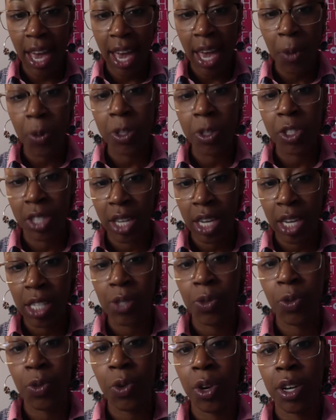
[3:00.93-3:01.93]
which
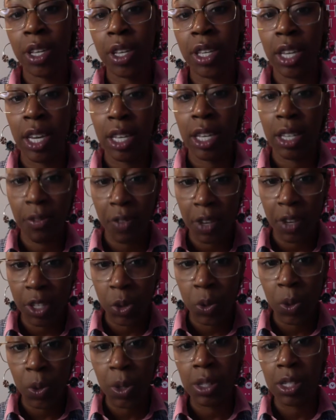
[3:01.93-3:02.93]
stands for
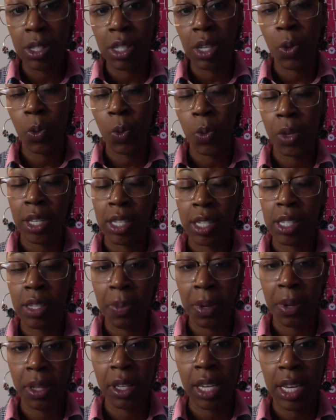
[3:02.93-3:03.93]
Individuals with
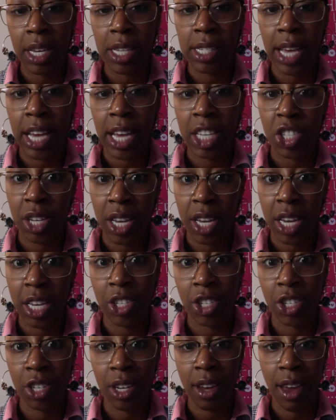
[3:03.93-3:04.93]
Disabilities
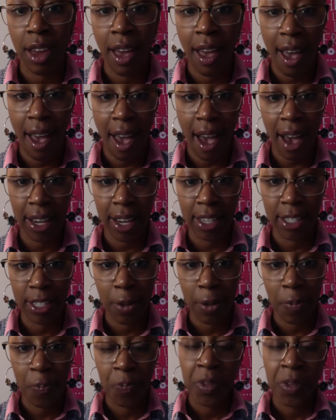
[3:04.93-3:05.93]
Education Act.
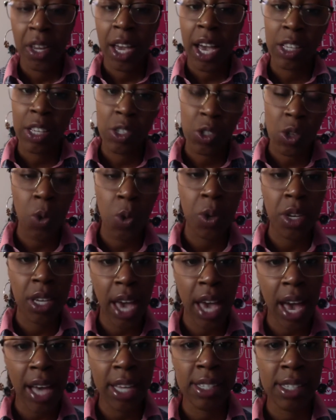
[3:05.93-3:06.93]
And so,
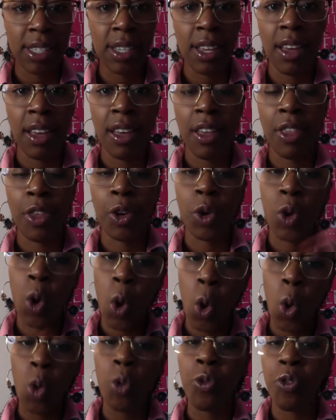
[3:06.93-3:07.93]
yes, the
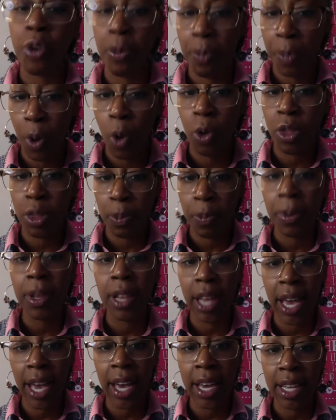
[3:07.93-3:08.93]
goal for both
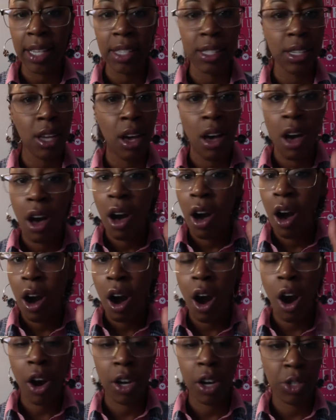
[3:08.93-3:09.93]
plans
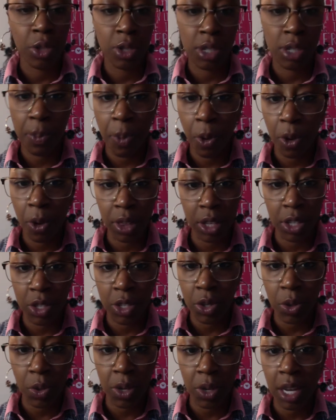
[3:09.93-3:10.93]
are to support the
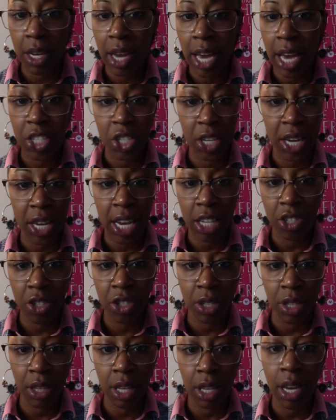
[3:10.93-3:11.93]
student
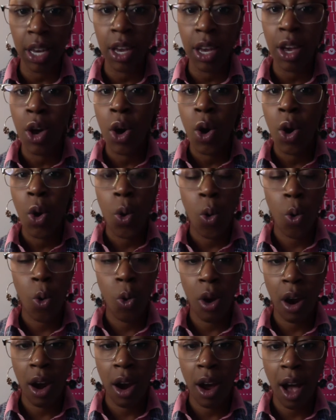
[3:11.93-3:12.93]
educationally
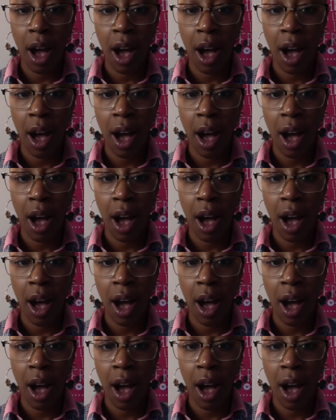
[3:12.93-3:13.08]
or